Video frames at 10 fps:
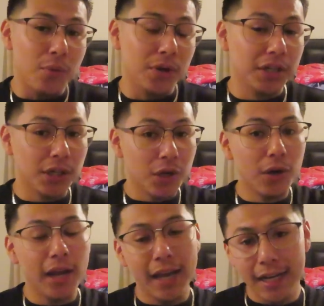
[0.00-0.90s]
we're gonna
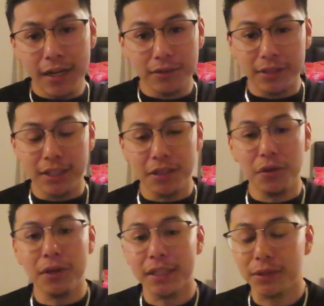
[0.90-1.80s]
go head out there
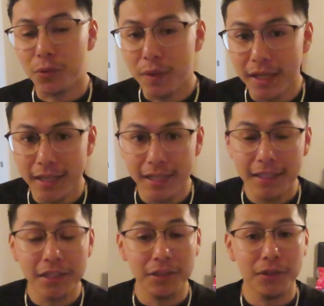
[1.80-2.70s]
and go get the
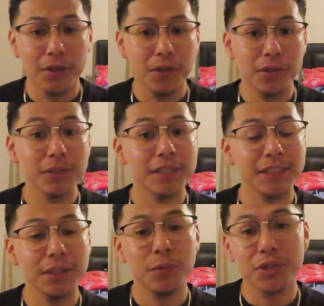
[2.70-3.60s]
wig you know
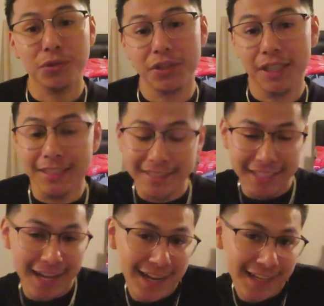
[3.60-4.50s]
see which one you guys
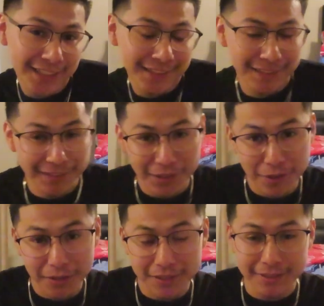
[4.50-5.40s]
like you
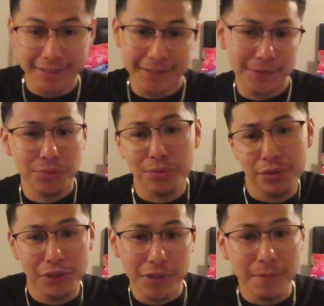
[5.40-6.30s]
know cause
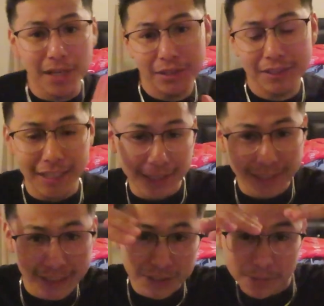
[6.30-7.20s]
you know Manda's gotta
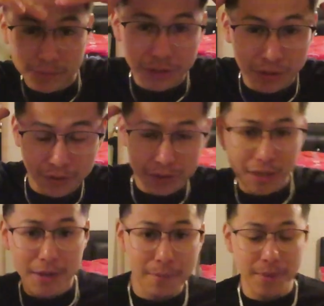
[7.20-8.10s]
get some you know
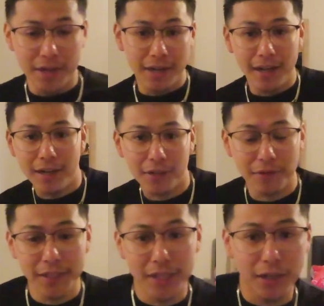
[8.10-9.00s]
better hair
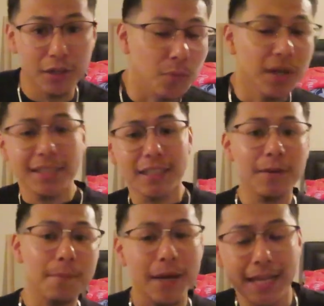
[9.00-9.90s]
over here what's
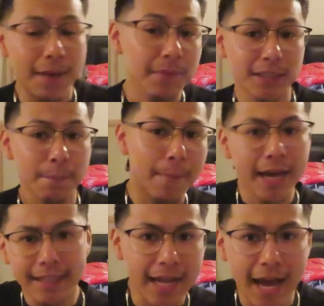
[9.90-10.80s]
up my name is
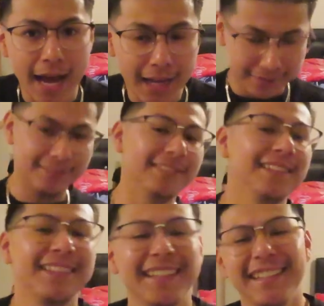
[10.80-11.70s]
Manda
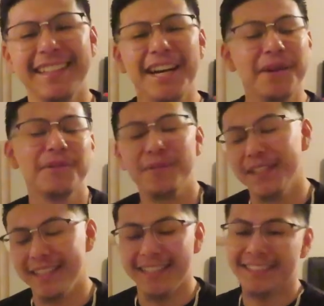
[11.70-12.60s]
I'm just
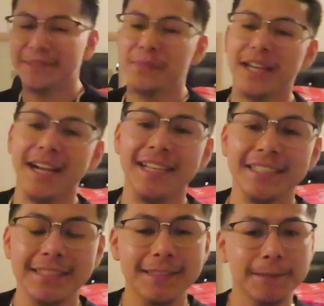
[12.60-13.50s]
playing guys but
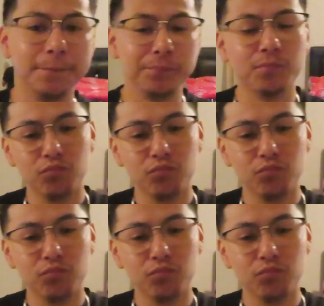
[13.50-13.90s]
guys